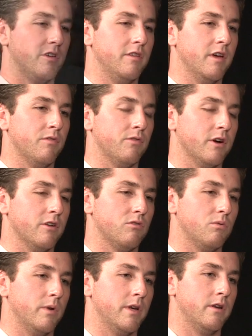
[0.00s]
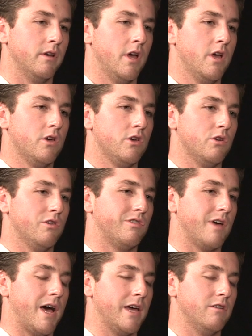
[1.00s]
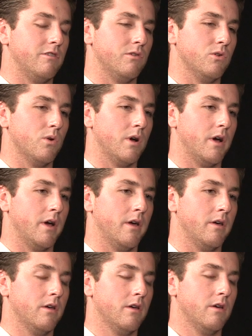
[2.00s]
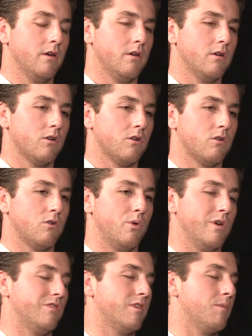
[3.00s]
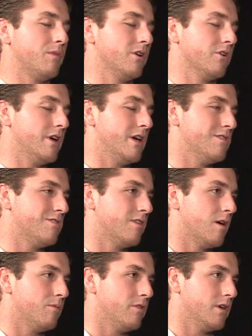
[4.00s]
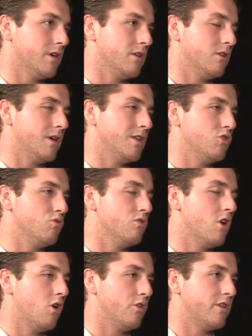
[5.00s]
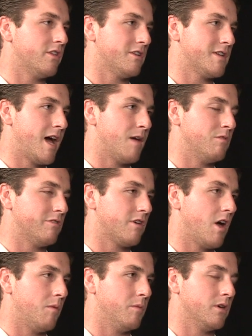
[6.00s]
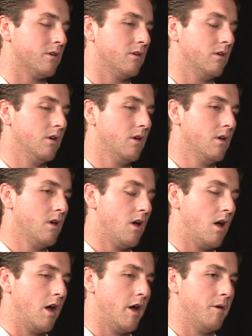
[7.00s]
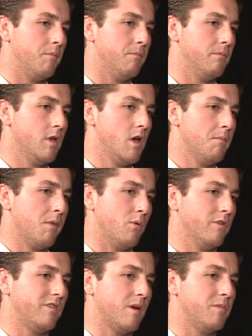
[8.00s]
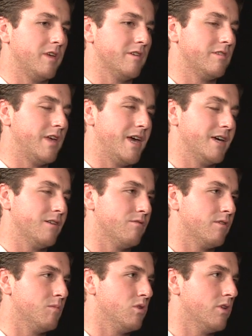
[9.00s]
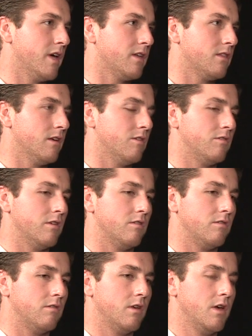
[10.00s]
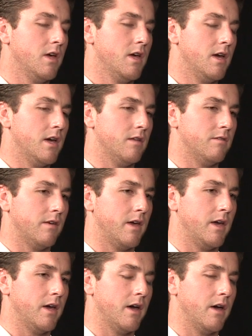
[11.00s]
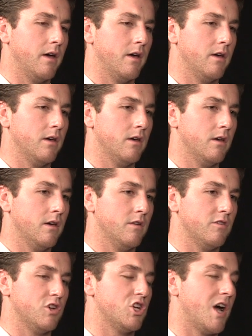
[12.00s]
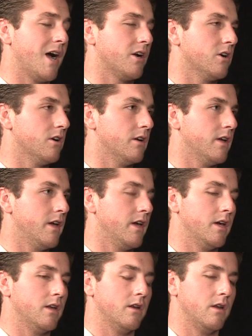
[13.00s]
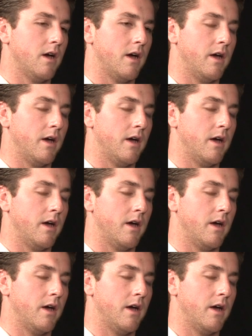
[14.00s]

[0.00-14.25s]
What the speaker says: a difference when you decide to quit something or end something and you know that the time is coming. But when something is taken from you like this, it's a shocker, and